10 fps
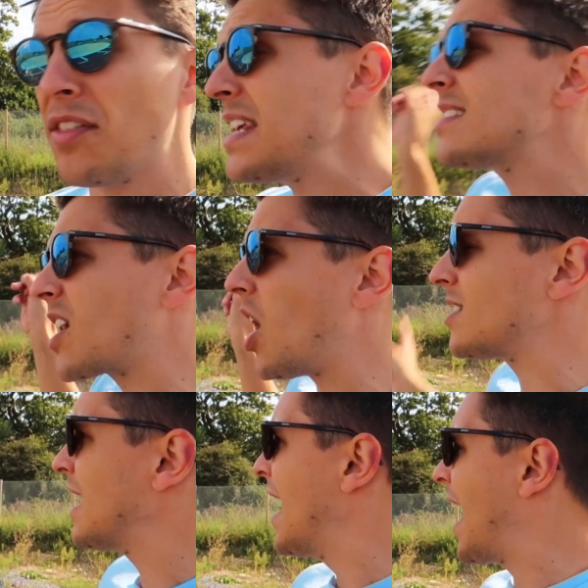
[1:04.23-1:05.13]
These
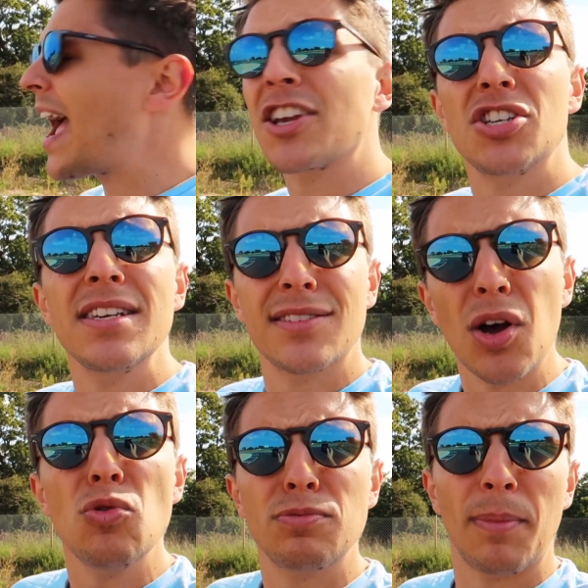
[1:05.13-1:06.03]
guys actually
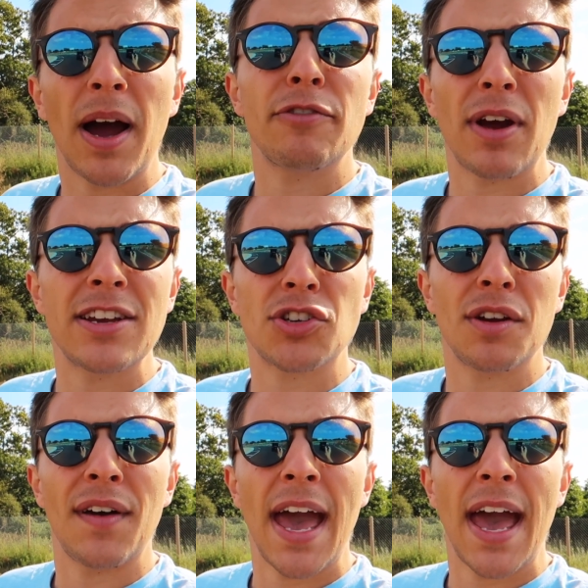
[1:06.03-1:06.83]
sold my Range Rover